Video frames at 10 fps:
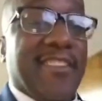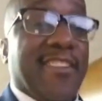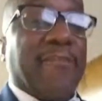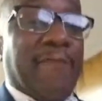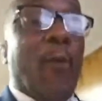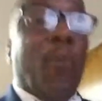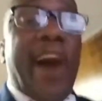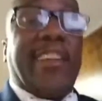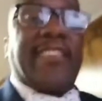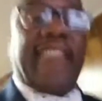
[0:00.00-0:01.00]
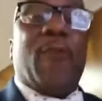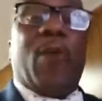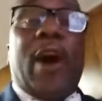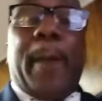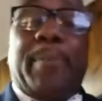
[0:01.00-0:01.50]
for what they
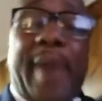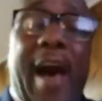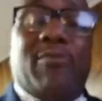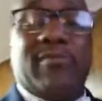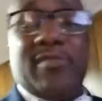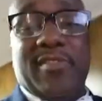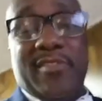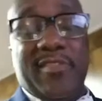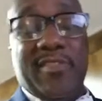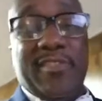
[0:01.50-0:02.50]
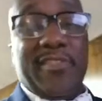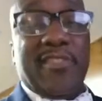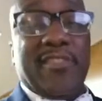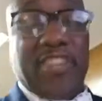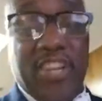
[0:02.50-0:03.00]
were about
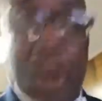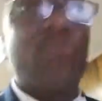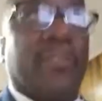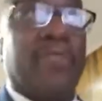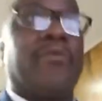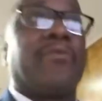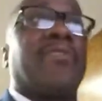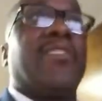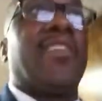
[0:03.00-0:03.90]
to go through.